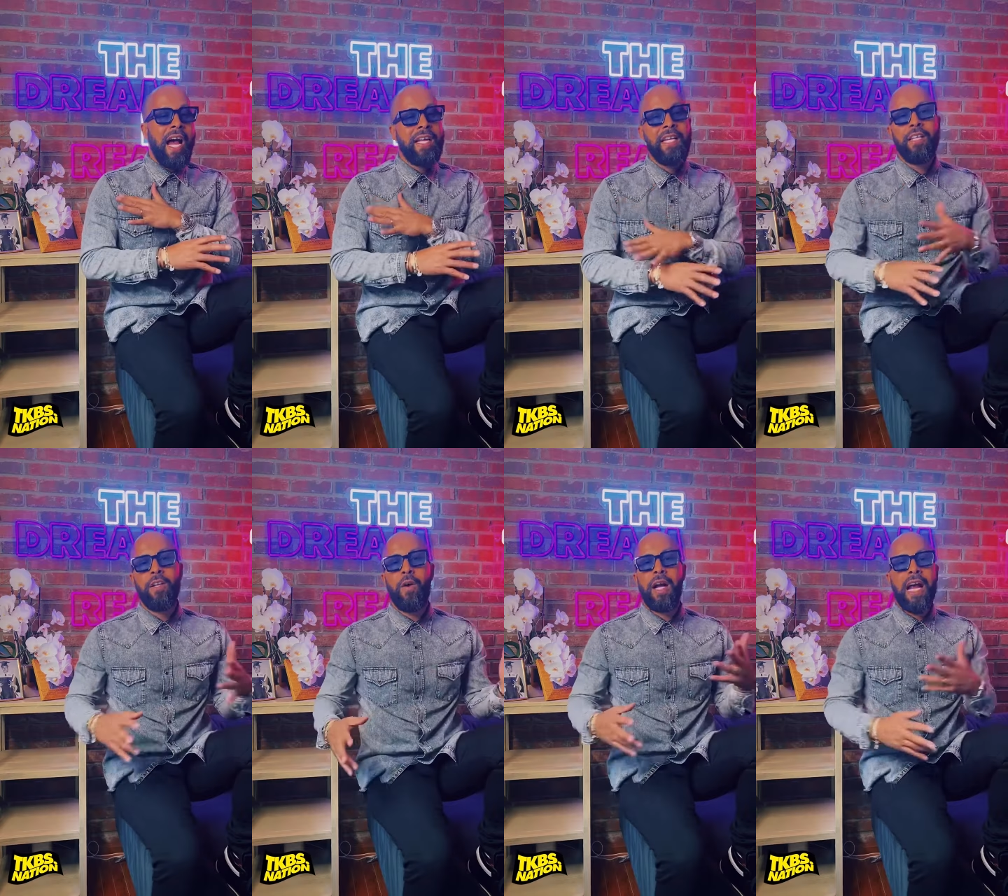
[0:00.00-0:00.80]
I need to
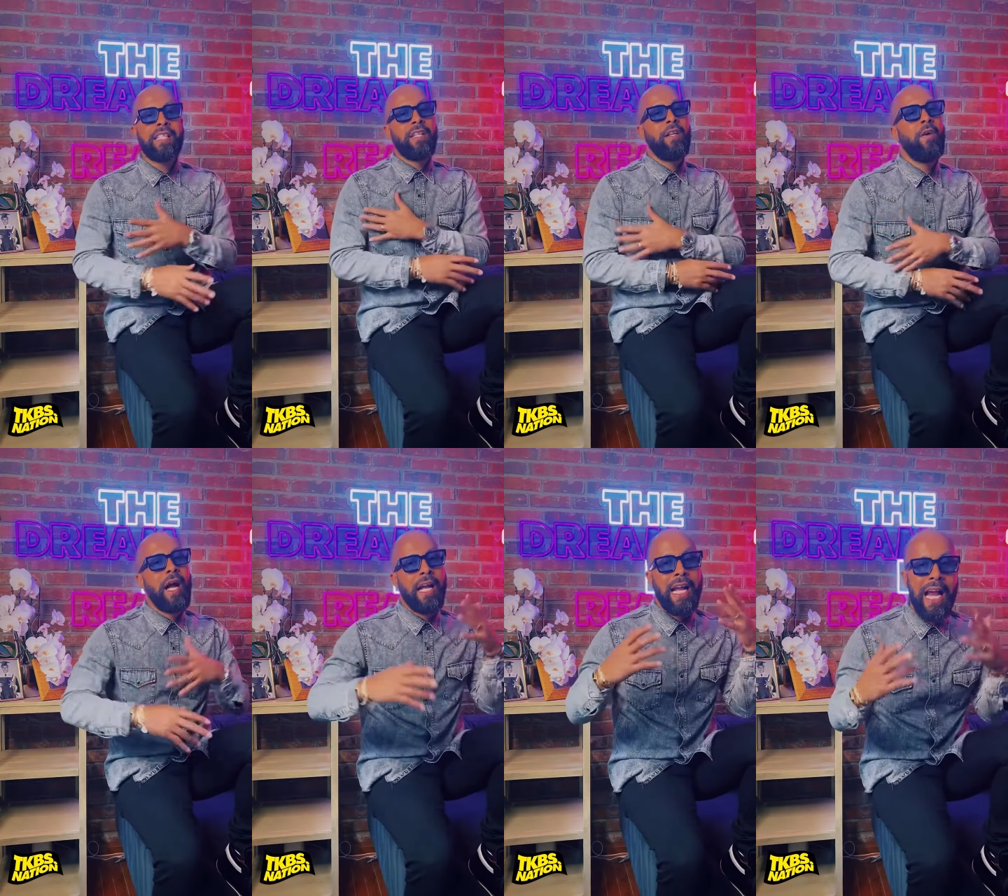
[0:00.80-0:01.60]
know. I got to know.
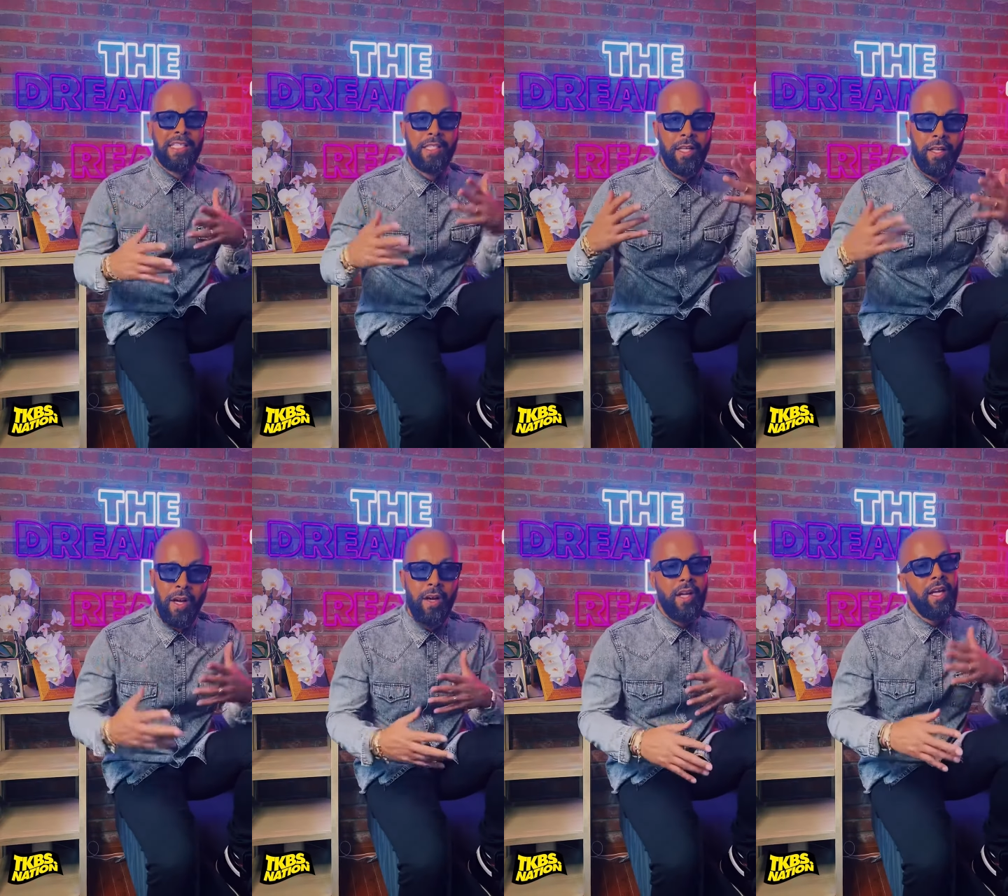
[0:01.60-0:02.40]
I got to
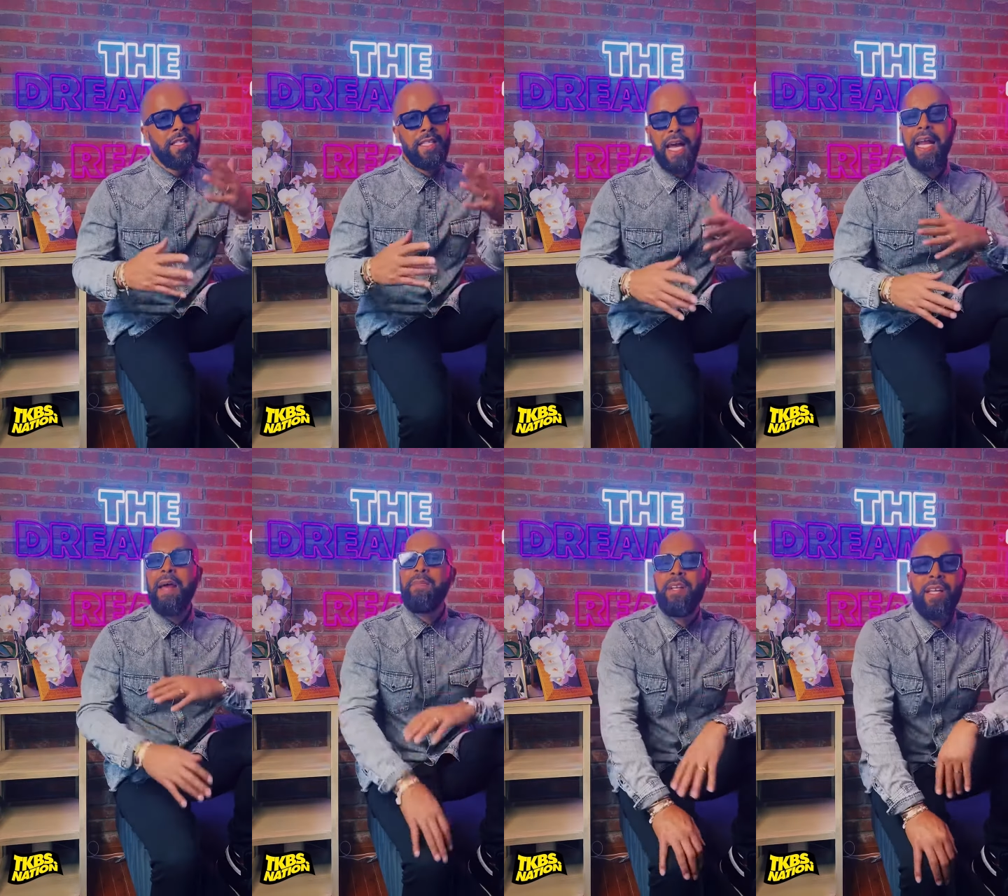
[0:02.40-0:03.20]
know. It's not
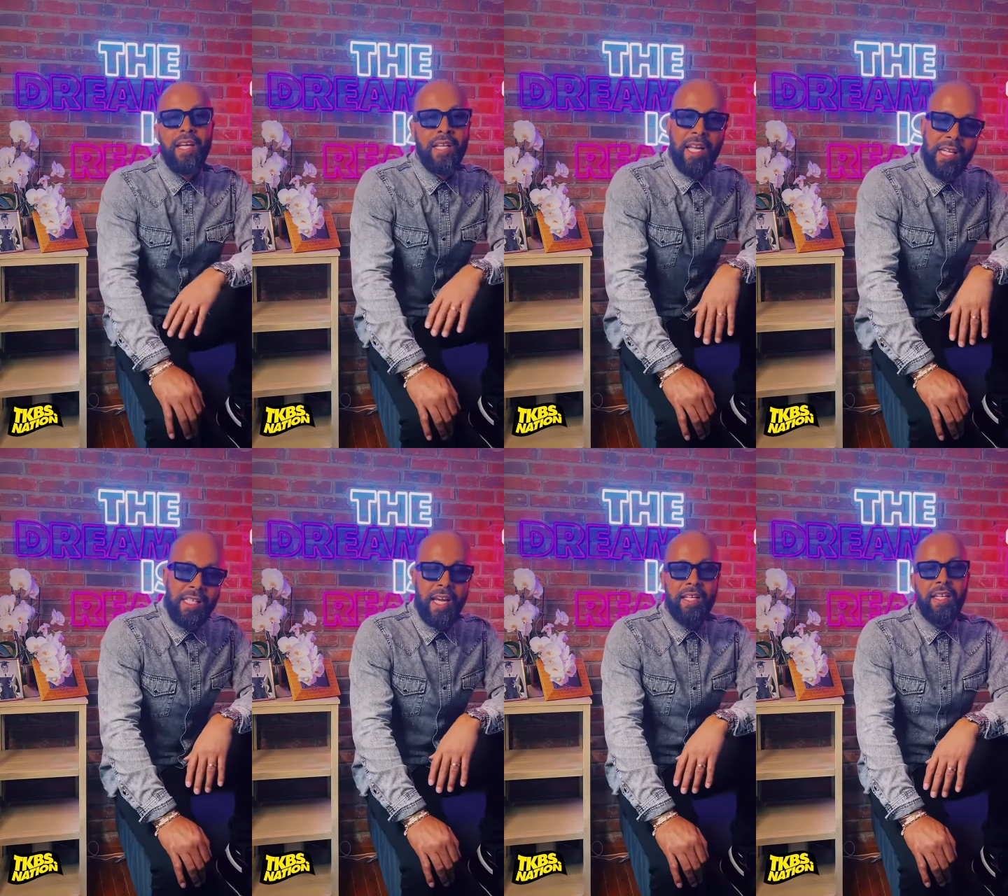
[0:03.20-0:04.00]
happening daily like
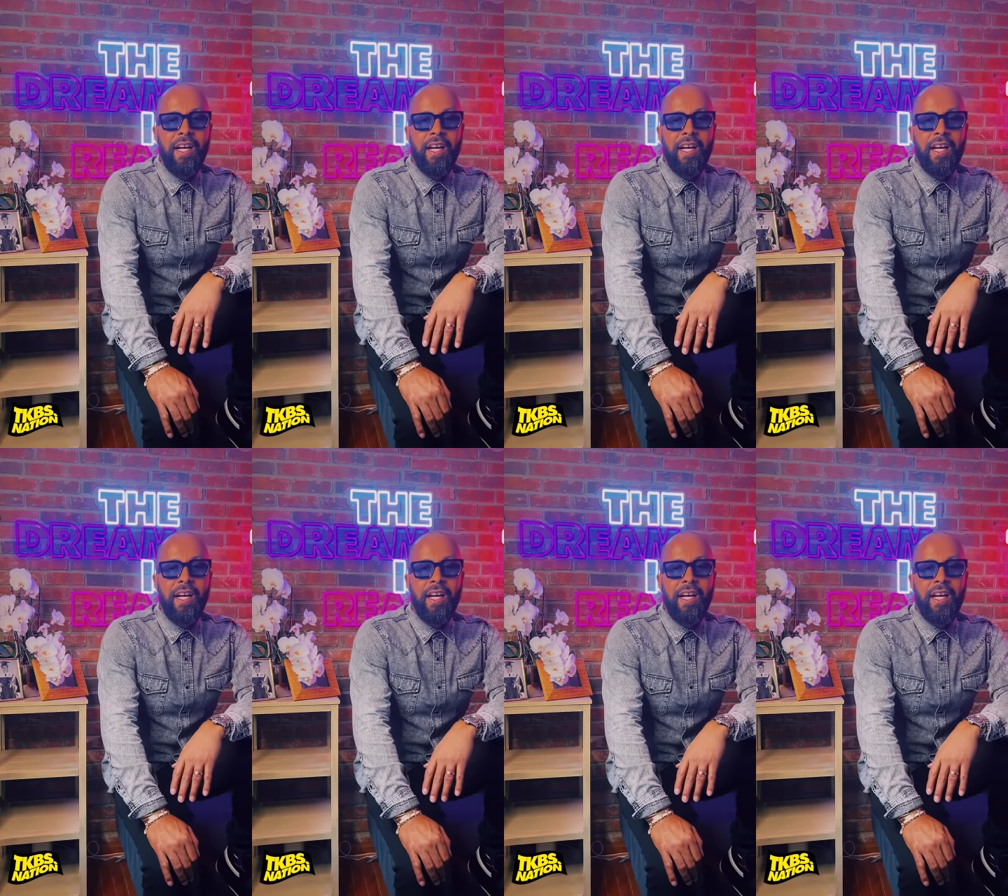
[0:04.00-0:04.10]
that.